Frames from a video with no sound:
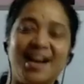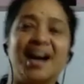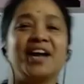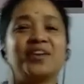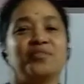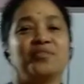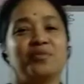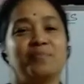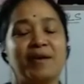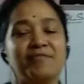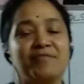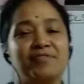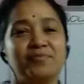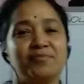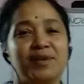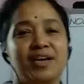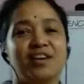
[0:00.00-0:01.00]
I hope
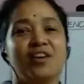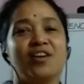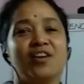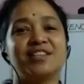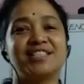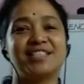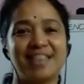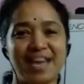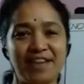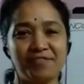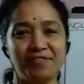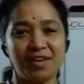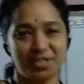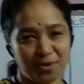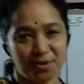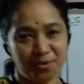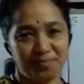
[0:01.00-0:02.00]
everyone is safe
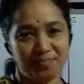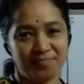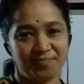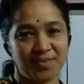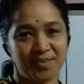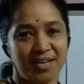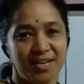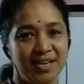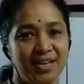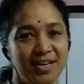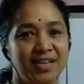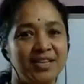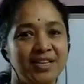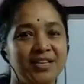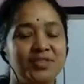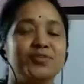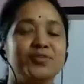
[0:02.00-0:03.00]
at home.
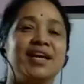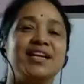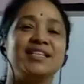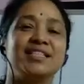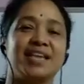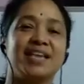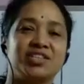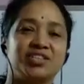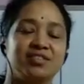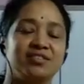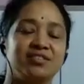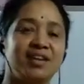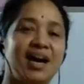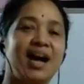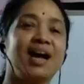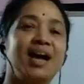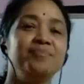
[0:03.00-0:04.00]
Today's session
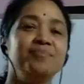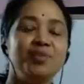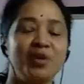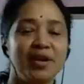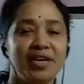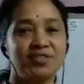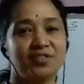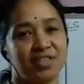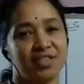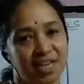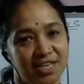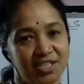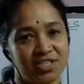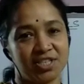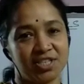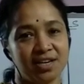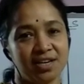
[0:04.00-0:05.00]
I am going to
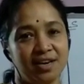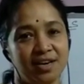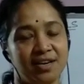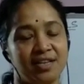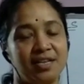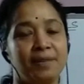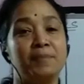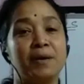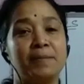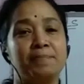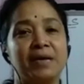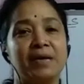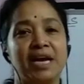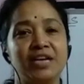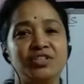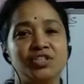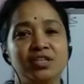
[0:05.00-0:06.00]
teach the
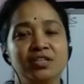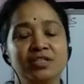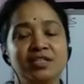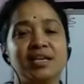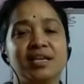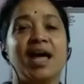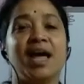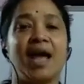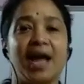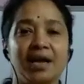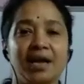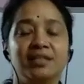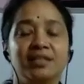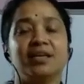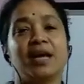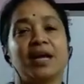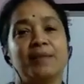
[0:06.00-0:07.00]
preparations and
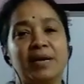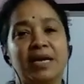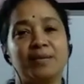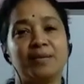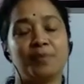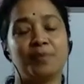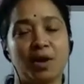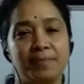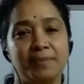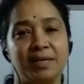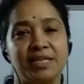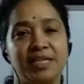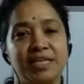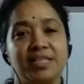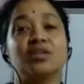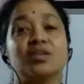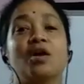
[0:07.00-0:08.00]
the chemical
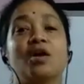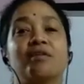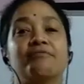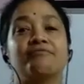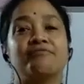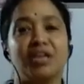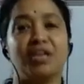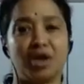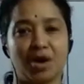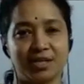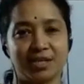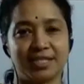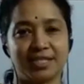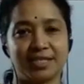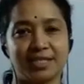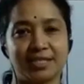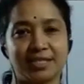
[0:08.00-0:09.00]
properties of
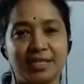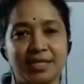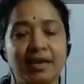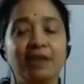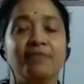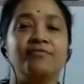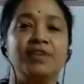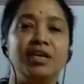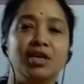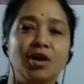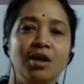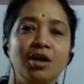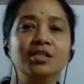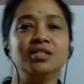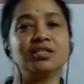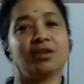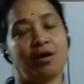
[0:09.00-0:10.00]
phenols.
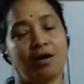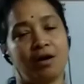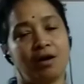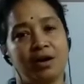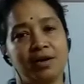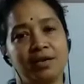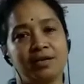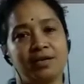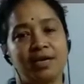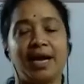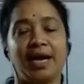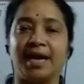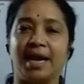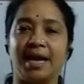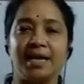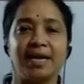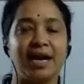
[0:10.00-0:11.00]
Phenols are
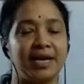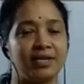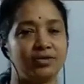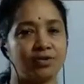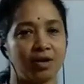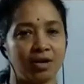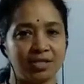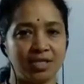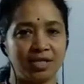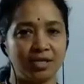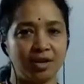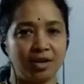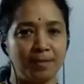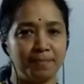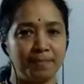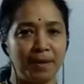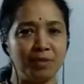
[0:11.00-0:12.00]
again hydroxyl
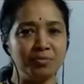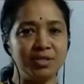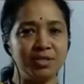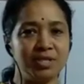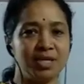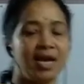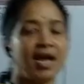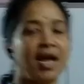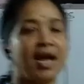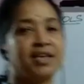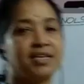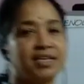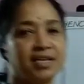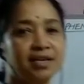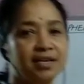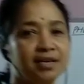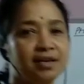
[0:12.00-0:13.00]
compounds, and
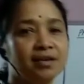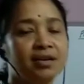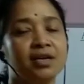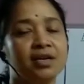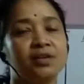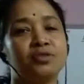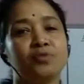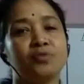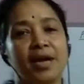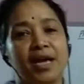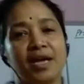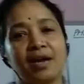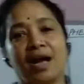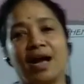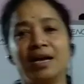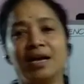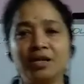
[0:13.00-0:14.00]
here to
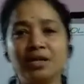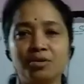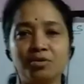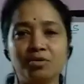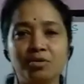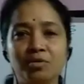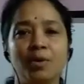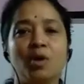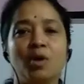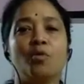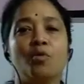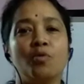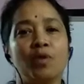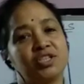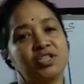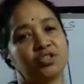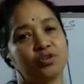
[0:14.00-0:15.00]
aryl group
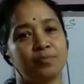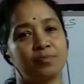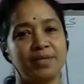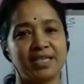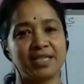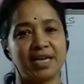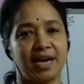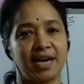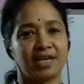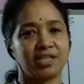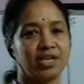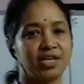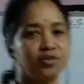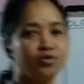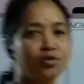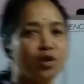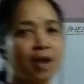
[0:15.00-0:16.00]
OH group is connected.
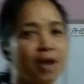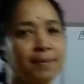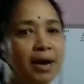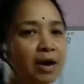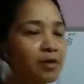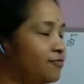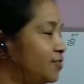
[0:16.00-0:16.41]
You know about